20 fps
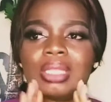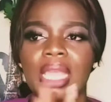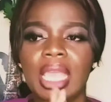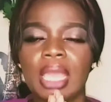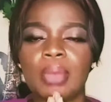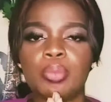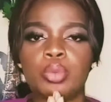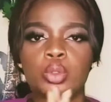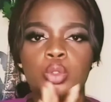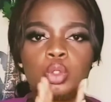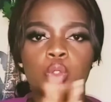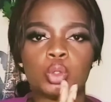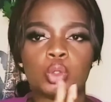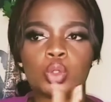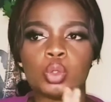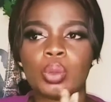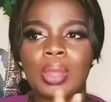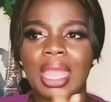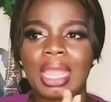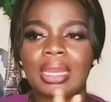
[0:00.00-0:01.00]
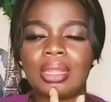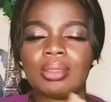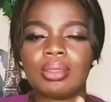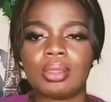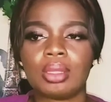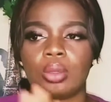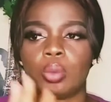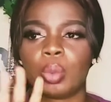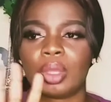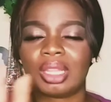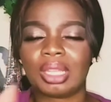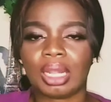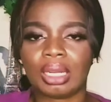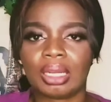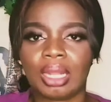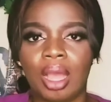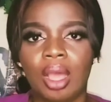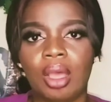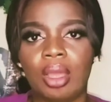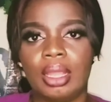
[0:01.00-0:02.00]
able to do anything with that
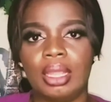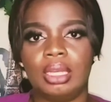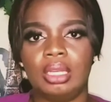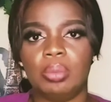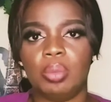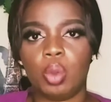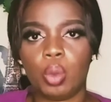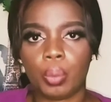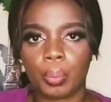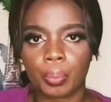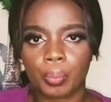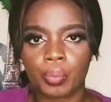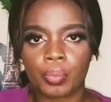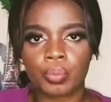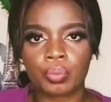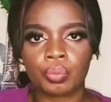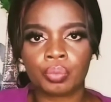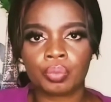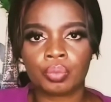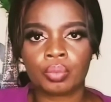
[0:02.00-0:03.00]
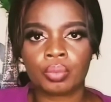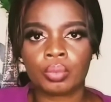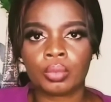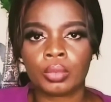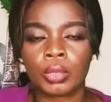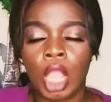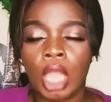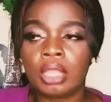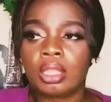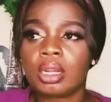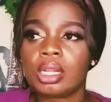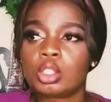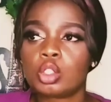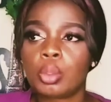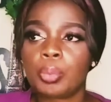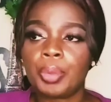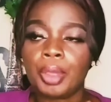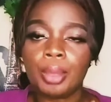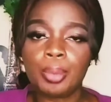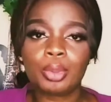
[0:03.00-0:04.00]
car anymore. There are some
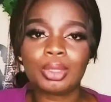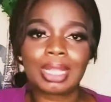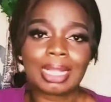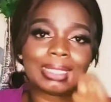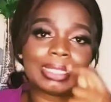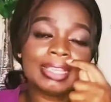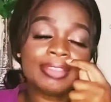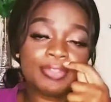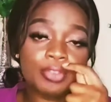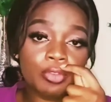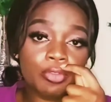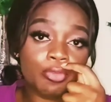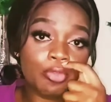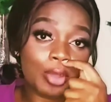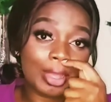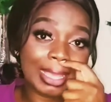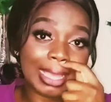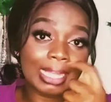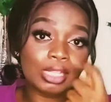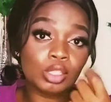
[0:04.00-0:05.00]
people that even forget